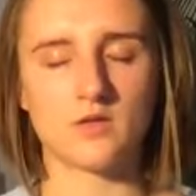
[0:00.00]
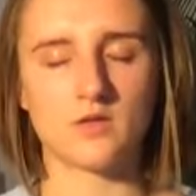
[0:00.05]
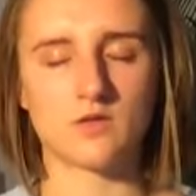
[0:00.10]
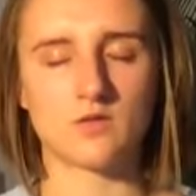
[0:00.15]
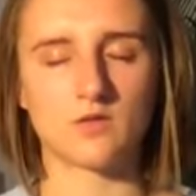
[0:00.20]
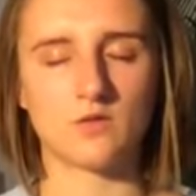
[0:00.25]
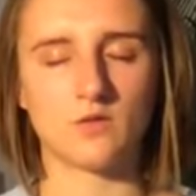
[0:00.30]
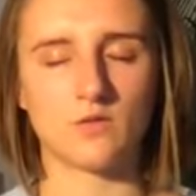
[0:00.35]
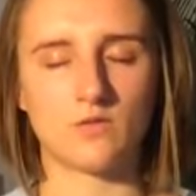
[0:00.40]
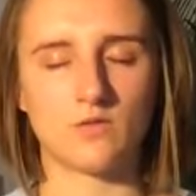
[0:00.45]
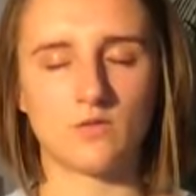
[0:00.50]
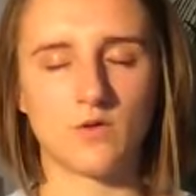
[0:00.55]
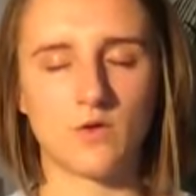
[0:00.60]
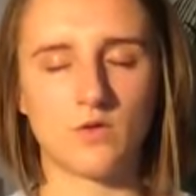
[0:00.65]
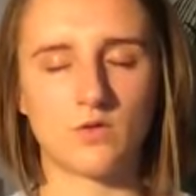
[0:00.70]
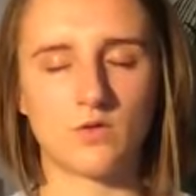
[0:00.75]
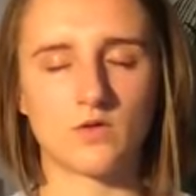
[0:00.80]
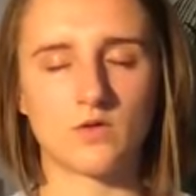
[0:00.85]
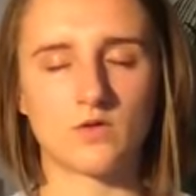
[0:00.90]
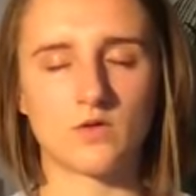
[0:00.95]
So
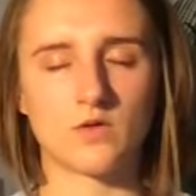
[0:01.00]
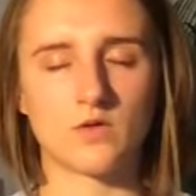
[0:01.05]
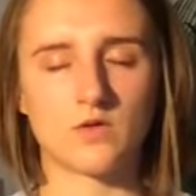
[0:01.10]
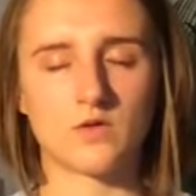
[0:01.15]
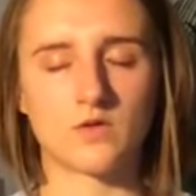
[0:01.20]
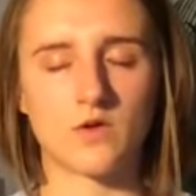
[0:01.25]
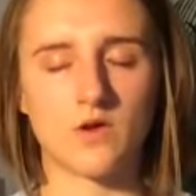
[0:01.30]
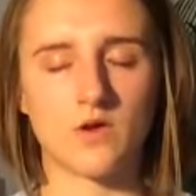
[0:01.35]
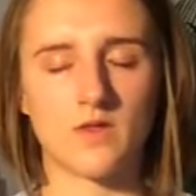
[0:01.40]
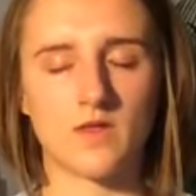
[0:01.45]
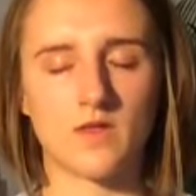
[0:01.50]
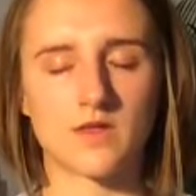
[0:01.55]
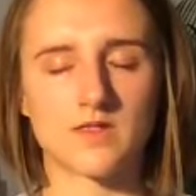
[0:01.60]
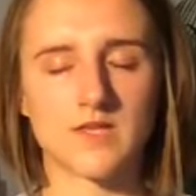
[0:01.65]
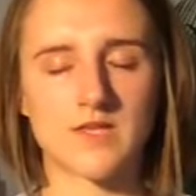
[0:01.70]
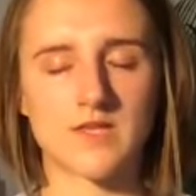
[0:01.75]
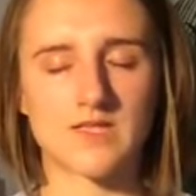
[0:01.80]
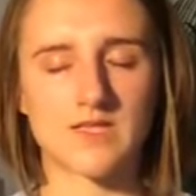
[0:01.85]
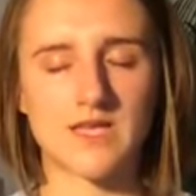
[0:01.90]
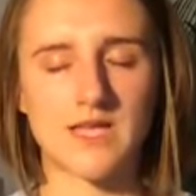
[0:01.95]
focus on the
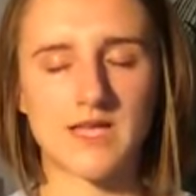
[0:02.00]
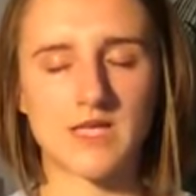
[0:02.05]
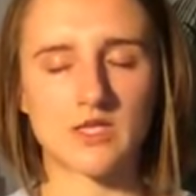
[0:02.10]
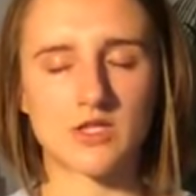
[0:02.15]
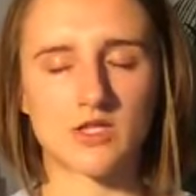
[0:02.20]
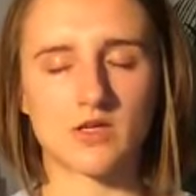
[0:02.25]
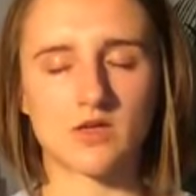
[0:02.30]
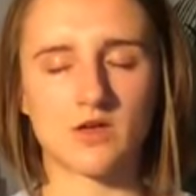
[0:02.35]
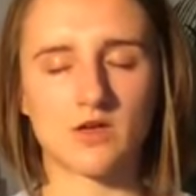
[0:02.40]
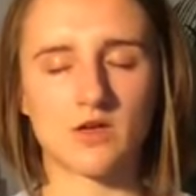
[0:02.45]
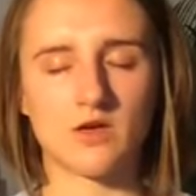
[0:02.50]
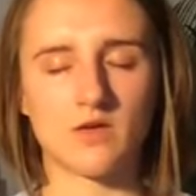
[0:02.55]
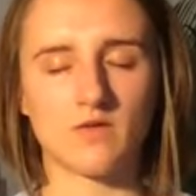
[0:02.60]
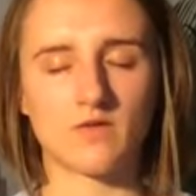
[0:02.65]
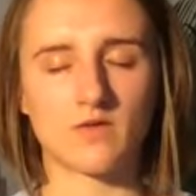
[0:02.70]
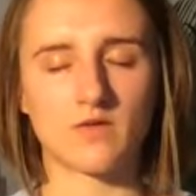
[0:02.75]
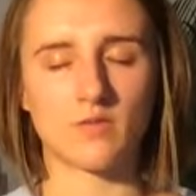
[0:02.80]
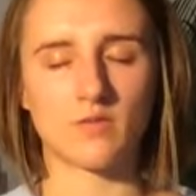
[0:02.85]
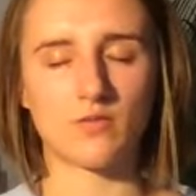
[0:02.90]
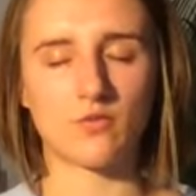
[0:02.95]
sensation of
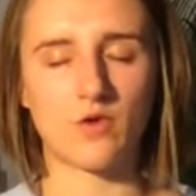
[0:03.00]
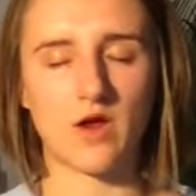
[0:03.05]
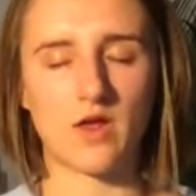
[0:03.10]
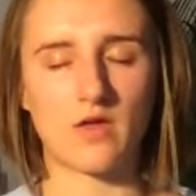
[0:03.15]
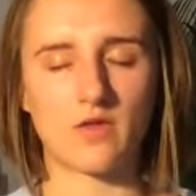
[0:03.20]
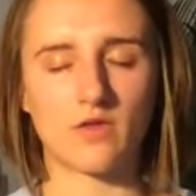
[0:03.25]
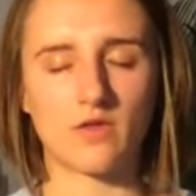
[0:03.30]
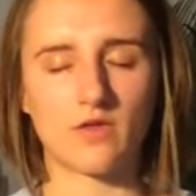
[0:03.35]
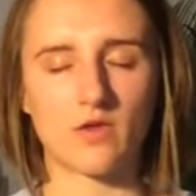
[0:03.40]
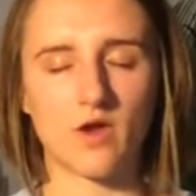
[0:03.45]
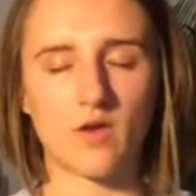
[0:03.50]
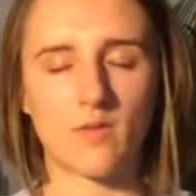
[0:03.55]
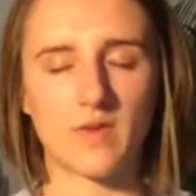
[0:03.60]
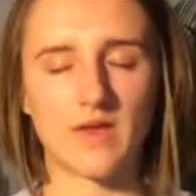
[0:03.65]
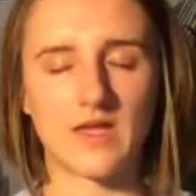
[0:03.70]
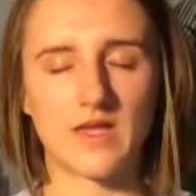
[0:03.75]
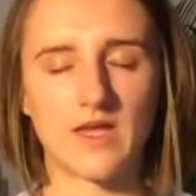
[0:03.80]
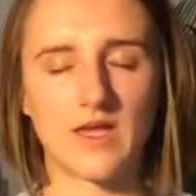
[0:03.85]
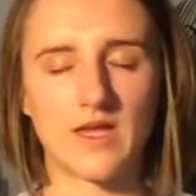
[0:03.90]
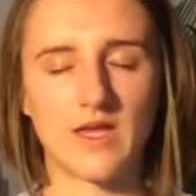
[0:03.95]
the breath
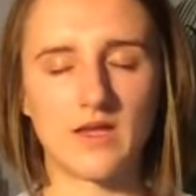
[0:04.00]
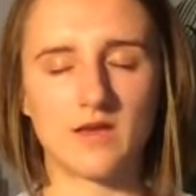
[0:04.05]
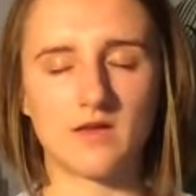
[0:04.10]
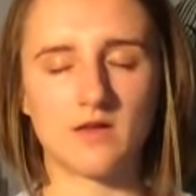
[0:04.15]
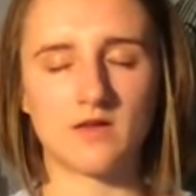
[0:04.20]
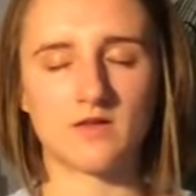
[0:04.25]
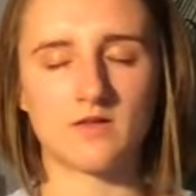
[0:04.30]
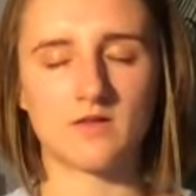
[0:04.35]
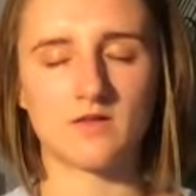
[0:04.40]
coming in